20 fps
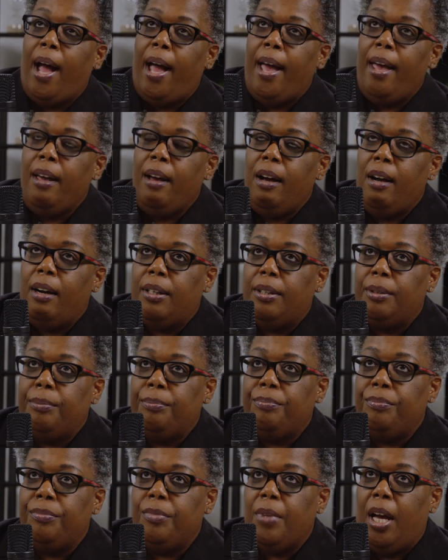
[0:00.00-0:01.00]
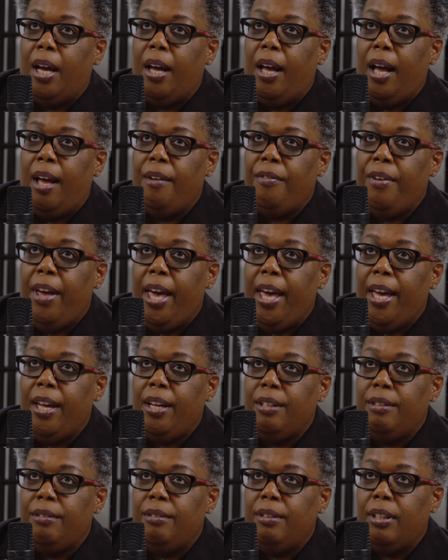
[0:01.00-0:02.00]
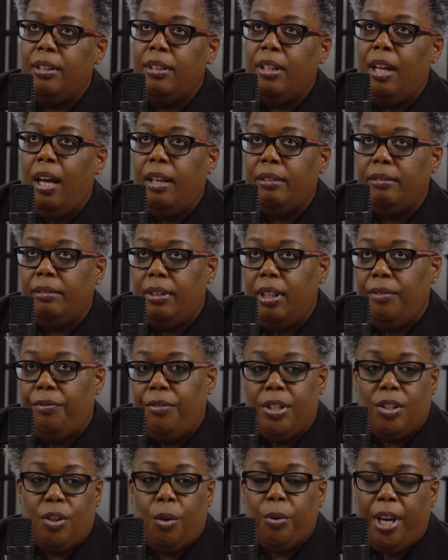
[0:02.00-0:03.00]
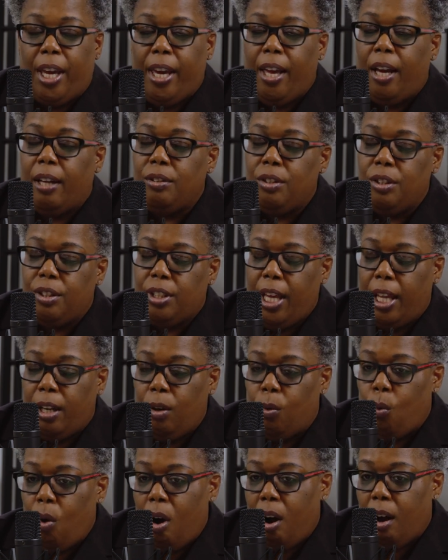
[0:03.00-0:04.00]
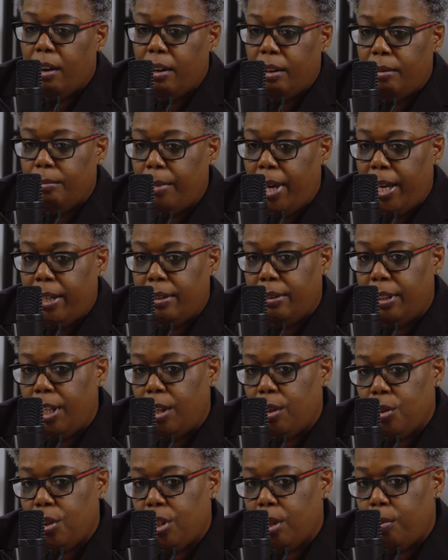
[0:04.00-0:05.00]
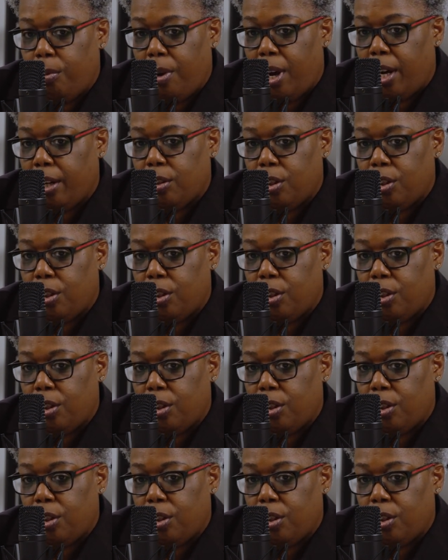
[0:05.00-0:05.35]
I've had, if it's okay, I'll just kind of walk my leadership walk.